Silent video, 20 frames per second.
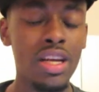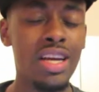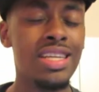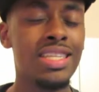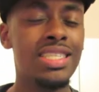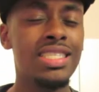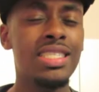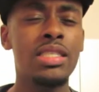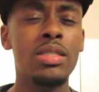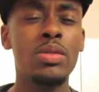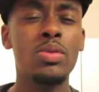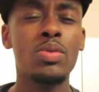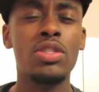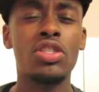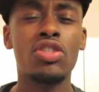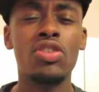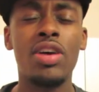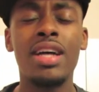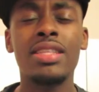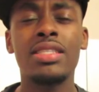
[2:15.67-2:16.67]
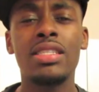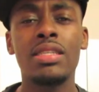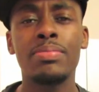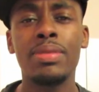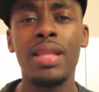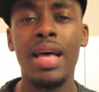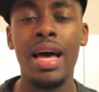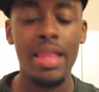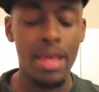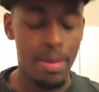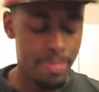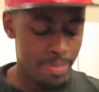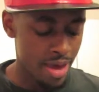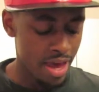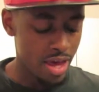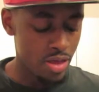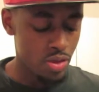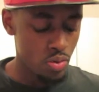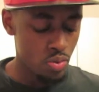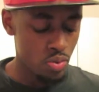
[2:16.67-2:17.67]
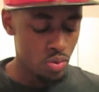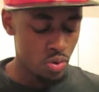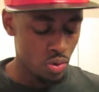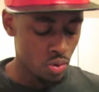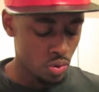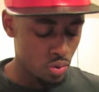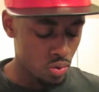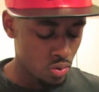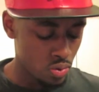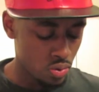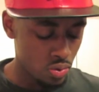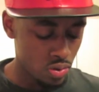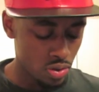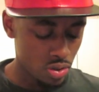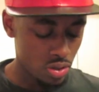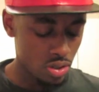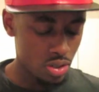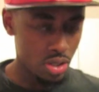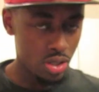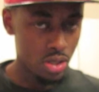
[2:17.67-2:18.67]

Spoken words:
she was trying to imply that Matthew Knowles